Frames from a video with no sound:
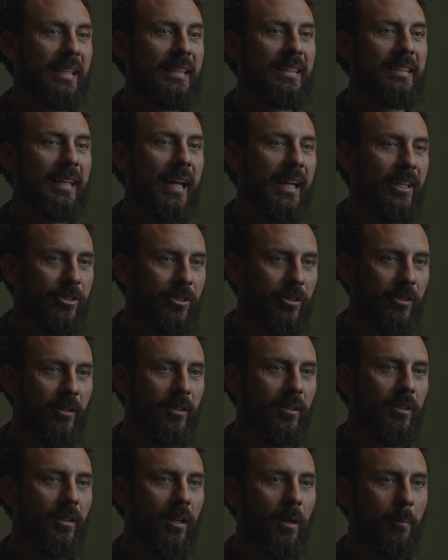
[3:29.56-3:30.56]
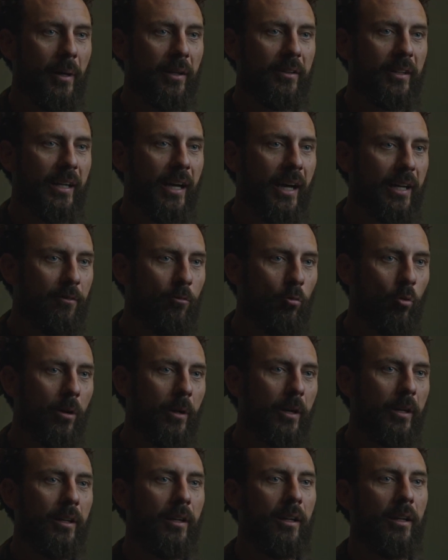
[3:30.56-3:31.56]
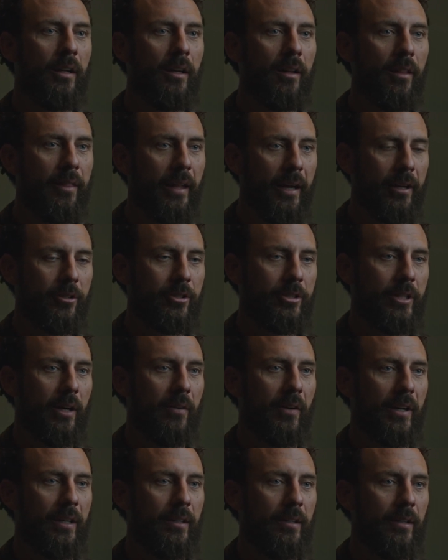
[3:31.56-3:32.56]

intentional about the kind of work that you're sharing.